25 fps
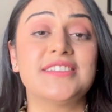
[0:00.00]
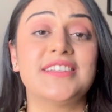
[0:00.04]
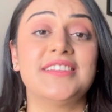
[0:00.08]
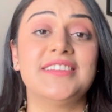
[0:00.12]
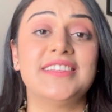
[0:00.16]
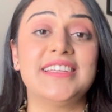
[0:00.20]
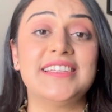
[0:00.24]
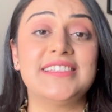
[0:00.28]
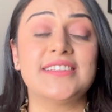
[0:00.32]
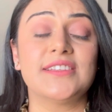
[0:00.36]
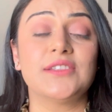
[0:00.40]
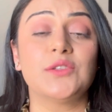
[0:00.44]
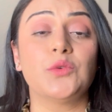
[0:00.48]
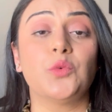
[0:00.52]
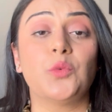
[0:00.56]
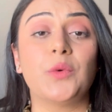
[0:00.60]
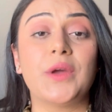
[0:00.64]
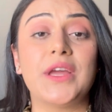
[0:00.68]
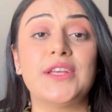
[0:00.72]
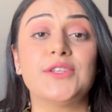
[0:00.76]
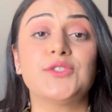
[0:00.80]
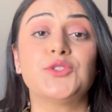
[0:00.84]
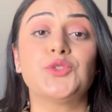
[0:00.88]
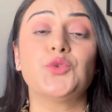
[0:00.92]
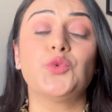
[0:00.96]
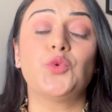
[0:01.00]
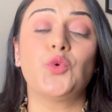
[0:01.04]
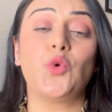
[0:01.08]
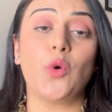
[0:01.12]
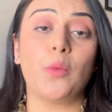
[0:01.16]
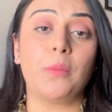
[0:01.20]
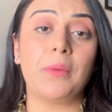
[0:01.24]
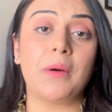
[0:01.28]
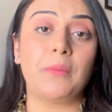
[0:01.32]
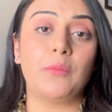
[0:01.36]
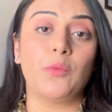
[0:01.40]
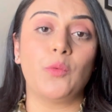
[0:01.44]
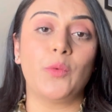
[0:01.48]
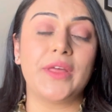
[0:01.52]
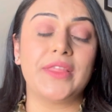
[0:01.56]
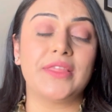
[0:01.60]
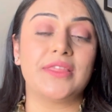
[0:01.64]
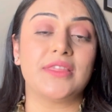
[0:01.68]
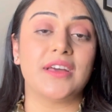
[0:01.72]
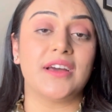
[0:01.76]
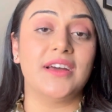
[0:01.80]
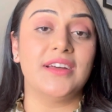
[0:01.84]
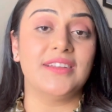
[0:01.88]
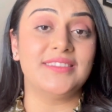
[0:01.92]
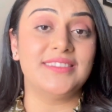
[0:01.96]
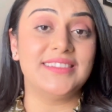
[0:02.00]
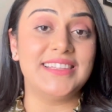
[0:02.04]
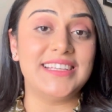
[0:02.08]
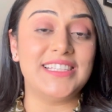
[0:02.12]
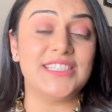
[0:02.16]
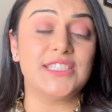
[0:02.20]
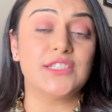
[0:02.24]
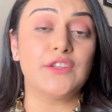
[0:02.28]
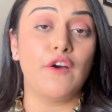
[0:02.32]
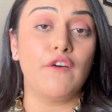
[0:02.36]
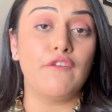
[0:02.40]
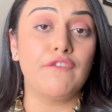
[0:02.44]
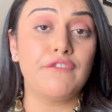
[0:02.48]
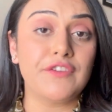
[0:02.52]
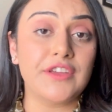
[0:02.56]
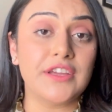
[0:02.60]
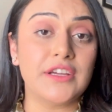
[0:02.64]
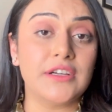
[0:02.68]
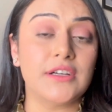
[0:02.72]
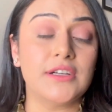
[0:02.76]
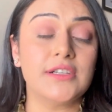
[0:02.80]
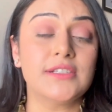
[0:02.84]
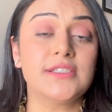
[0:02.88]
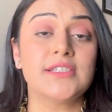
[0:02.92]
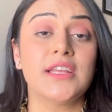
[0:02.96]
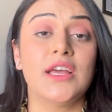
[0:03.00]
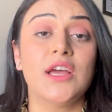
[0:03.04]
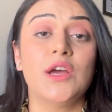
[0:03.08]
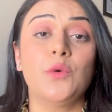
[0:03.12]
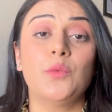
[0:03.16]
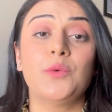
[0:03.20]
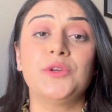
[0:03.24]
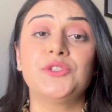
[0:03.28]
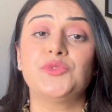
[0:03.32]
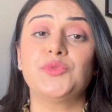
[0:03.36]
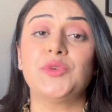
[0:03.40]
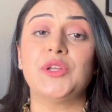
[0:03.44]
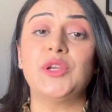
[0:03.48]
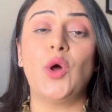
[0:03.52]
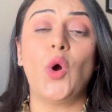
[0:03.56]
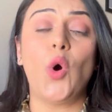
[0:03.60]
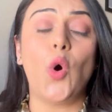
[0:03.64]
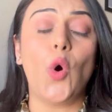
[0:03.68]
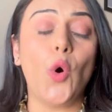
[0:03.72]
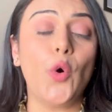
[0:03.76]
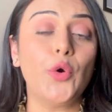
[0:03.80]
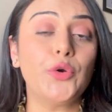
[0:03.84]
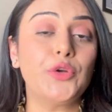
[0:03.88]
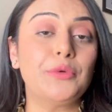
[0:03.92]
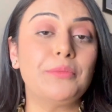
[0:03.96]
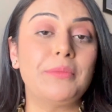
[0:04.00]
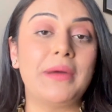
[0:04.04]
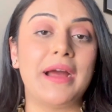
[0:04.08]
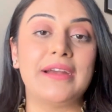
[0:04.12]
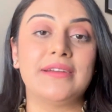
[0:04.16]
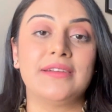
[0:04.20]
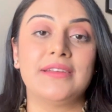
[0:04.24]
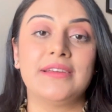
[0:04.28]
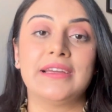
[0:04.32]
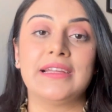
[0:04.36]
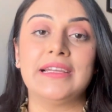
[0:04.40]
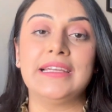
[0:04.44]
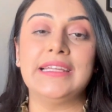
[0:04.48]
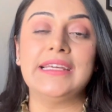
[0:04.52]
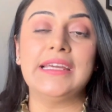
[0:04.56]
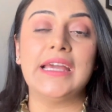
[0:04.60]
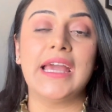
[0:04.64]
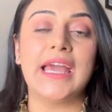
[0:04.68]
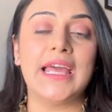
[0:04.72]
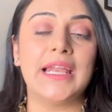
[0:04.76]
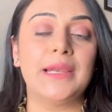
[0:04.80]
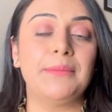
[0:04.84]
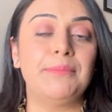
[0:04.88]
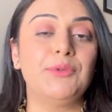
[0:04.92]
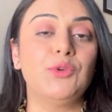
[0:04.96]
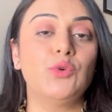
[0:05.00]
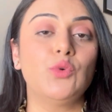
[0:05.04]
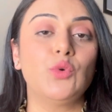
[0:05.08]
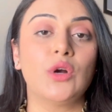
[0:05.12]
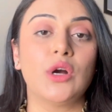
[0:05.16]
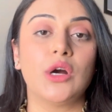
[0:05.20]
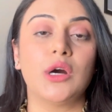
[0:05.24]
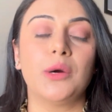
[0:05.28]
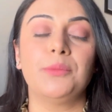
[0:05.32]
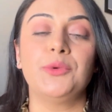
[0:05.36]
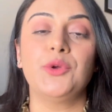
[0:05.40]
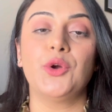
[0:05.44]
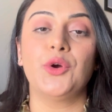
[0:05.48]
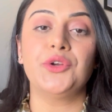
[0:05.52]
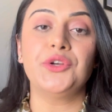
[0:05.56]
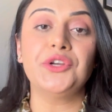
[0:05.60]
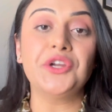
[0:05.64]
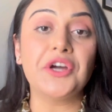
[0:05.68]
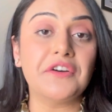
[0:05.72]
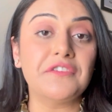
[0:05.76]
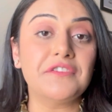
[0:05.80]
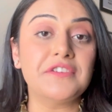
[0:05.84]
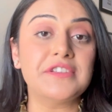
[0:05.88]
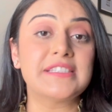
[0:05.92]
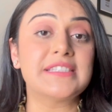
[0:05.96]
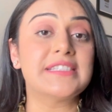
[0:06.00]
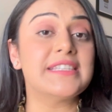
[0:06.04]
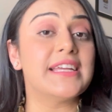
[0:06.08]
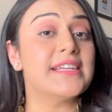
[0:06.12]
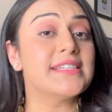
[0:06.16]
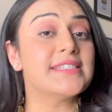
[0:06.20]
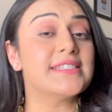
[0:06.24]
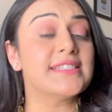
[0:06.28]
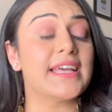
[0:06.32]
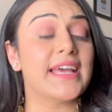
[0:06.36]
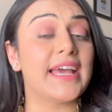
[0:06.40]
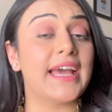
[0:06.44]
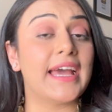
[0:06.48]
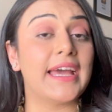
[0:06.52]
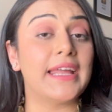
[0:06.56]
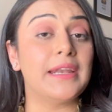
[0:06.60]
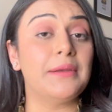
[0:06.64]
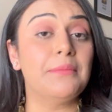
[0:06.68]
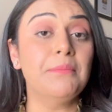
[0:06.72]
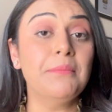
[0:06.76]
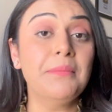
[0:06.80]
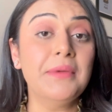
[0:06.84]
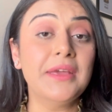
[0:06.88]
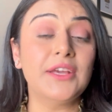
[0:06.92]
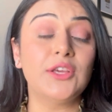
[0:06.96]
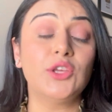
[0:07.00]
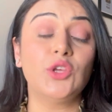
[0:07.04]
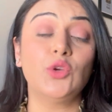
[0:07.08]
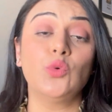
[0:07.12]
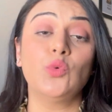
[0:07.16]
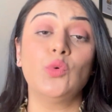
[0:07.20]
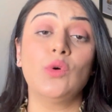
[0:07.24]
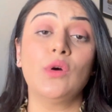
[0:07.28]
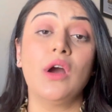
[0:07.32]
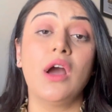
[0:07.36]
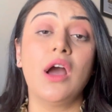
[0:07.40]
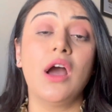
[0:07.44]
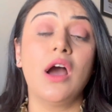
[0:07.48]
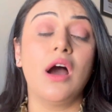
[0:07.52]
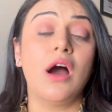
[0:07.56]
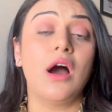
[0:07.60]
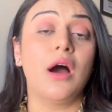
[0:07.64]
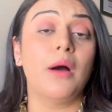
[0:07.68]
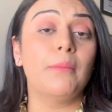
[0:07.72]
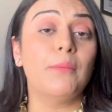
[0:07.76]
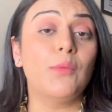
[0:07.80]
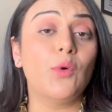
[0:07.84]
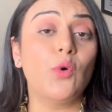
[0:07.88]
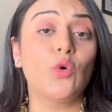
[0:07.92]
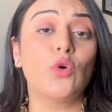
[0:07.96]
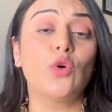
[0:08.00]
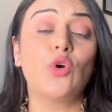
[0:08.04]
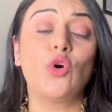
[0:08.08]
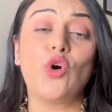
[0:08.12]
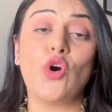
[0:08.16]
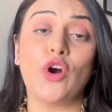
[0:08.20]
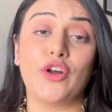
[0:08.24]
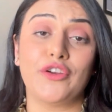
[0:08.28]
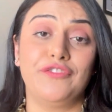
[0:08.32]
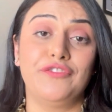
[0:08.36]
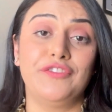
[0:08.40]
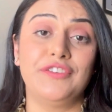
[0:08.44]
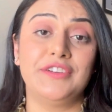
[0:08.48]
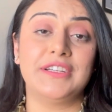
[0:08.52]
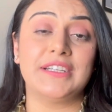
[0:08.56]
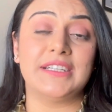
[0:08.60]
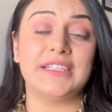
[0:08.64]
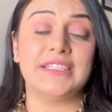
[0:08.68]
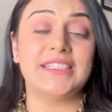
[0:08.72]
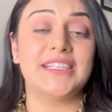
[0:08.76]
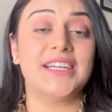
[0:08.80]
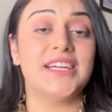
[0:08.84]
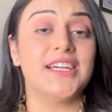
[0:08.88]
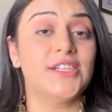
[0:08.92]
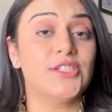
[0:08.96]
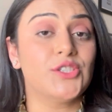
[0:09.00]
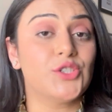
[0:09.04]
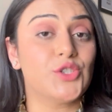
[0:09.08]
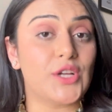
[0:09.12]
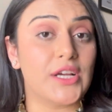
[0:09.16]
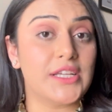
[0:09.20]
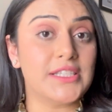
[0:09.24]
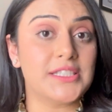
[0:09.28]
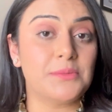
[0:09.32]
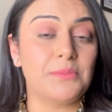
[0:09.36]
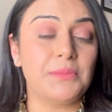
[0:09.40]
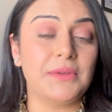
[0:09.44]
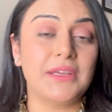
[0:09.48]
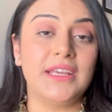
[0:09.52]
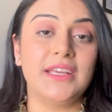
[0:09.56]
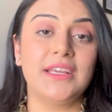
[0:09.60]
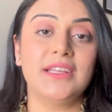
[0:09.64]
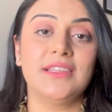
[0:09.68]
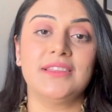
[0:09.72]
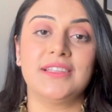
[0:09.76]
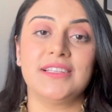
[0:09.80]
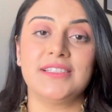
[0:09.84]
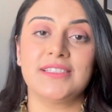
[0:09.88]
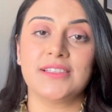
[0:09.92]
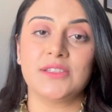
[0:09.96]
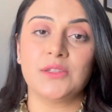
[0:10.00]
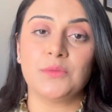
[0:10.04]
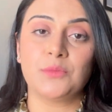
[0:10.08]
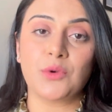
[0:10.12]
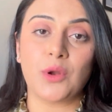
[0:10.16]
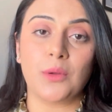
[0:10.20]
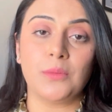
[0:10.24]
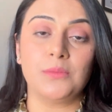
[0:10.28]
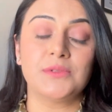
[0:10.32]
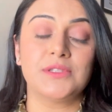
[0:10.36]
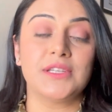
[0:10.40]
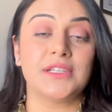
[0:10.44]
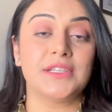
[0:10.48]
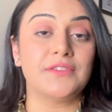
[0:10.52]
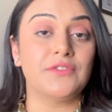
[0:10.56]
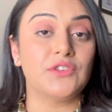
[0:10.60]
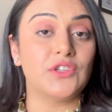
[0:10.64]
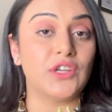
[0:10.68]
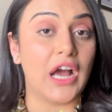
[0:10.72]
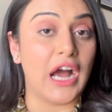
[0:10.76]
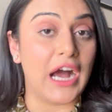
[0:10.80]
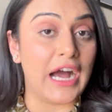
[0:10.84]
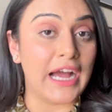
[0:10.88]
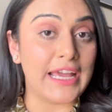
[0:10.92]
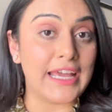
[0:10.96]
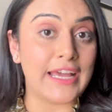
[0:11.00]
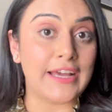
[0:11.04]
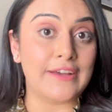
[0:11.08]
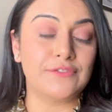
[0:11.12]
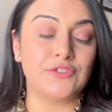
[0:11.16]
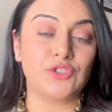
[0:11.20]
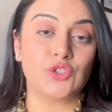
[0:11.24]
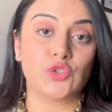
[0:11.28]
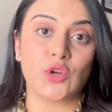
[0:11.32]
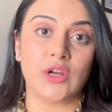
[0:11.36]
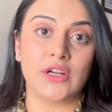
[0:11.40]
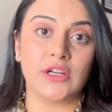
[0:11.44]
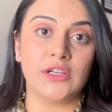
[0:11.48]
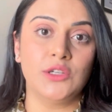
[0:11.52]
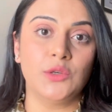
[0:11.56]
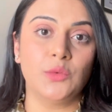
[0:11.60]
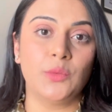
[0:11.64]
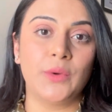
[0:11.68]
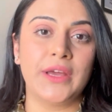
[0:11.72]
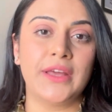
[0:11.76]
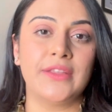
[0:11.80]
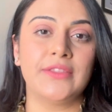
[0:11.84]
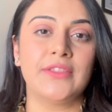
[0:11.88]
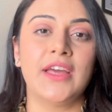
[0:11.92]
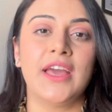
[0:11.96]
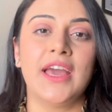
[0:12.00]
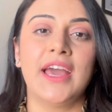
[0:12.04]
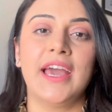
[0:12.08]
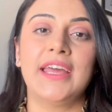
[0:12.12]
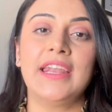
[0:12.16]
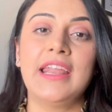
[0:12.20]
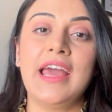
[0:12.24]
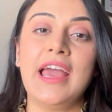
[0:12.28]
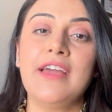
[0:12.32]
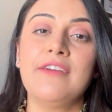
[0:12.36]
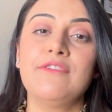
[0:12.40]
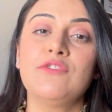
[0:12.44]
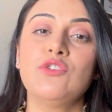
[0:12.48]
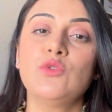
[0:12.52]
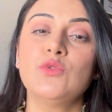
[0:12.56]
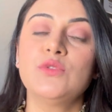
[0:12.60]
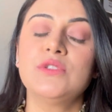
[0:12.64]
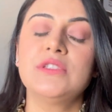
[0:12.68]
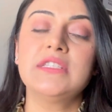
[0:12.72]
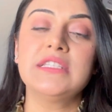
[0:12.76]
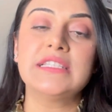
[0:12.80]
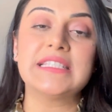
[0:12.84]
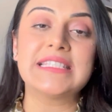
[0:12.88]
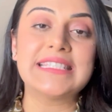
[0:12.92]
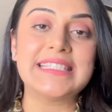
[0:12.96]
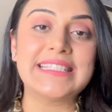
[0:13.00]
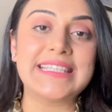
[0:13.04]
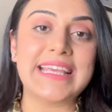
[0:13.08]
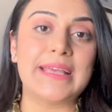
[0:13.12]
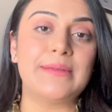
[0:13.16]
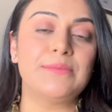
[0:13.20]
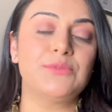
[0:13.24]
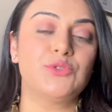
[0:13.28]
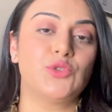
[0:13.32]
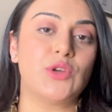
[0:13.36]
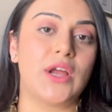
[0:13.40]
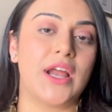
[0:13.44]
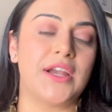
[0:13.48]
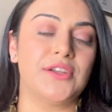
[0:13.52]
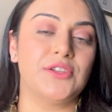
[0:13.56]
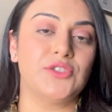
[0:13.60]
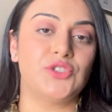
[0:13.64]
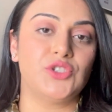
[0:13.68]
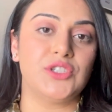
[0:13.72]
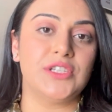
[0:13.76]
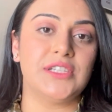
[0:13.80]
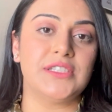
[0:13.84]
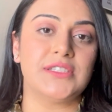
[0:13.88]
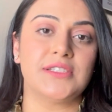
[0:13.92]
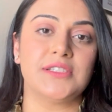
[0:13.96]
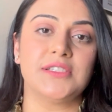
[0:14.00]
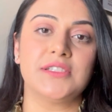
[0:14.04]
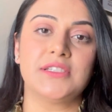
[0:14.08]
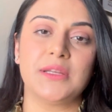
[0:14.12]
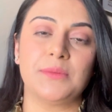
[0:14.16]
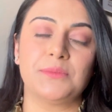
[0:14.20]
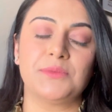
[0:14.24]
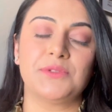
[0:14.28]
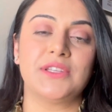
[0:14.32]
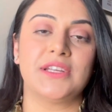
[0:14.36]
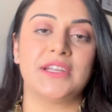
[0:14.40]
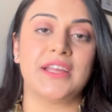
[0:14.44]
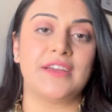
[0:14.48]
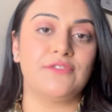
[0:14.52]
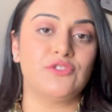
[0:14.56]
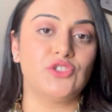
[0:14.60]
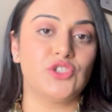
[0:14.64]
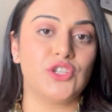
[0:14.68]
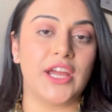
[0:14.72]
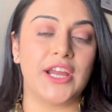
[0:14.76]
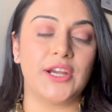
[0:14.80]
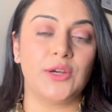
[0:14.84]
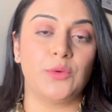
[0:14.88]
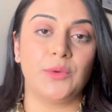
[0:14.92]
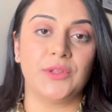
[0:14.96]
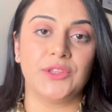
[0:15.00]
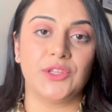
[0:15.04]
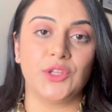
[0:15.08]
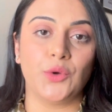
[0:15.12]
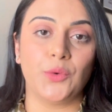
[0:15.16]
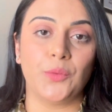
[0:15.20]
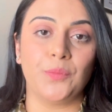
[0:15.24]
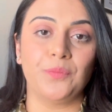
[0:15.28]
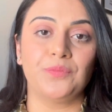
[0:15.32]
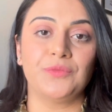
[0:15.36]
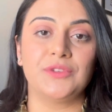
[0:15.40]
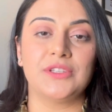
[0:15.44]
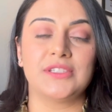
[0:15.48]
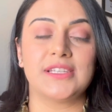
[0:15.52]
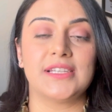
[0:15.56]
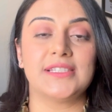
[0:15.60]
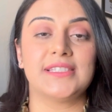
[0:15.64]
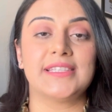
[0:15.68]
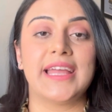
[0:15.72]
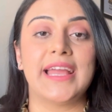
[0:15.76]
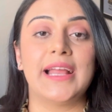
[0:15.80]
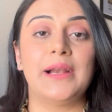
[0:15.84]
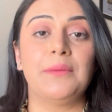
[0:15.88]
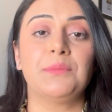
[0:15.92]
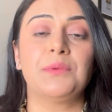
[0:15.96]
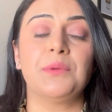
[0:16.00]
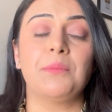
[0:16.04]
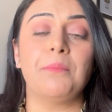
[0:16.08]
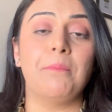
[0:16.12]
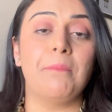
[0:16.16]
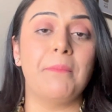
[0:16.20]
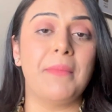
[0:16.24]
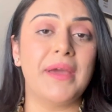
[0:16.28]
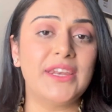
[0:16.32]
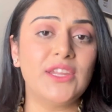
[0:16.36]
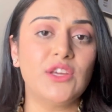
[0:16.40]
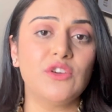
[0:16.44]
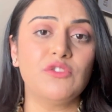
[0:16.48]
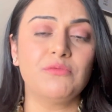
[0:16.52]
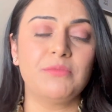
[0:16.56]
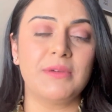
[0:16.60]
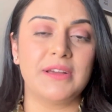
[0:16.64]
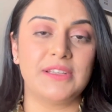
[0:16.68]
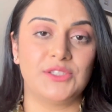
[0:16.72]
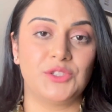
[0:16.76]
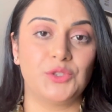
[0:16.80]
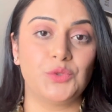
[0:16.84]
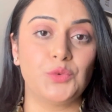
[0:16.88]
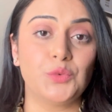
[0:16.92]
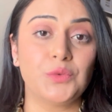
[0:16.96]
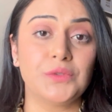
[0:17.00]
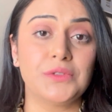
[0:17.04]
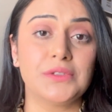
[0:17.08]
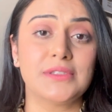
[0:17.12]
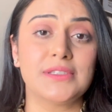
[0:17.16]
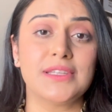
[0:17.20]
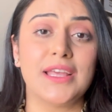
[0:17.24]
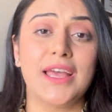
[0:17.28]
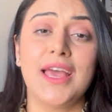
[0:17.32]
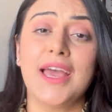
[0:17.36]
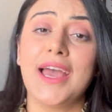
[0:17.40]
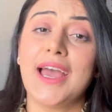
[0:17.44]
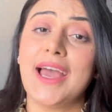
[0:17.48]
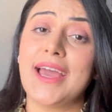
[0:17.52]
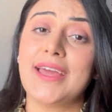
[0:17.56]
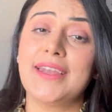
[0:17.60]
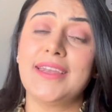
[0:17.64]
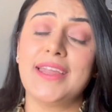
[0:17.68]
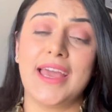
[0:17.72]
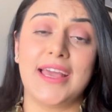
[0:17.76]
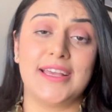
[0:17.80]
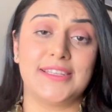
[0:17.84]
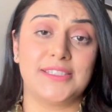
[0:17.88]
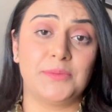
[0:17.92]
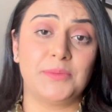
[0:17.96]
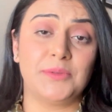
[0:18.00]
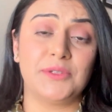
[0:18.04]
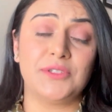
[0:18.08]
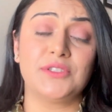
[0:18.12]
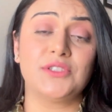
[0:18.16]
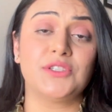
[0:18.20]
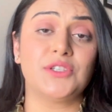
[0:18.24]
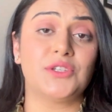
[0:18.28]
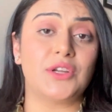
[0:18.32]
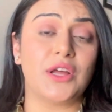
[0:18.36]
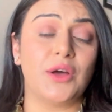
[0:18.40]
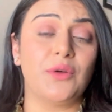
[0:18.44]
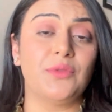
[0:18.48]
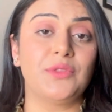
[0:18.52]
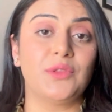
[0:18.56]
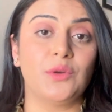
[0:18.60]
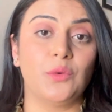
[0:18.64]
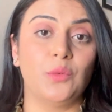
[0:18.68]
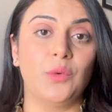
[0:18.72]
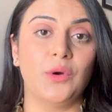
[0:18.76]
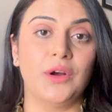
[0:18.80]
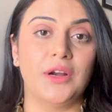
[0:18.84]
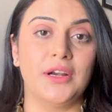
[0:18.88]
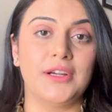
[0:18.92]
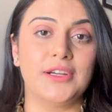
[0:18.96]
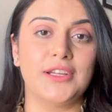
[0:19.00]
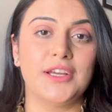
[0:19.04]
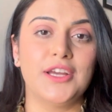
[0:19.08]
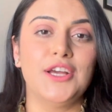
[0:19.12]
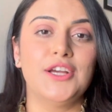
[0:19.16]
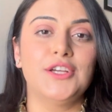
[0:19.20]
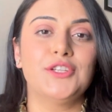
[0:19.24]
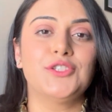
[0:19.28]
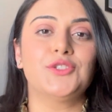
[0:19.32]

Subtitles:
and these are the ways to cope up with these fears, which will automatically help you curb your nervousness and make you more confident. Trust me, these are the problems that even I have struggled with, and I have used the same strategies and tips that I've shared with you. This has helped many of my students students and aspirants around the world.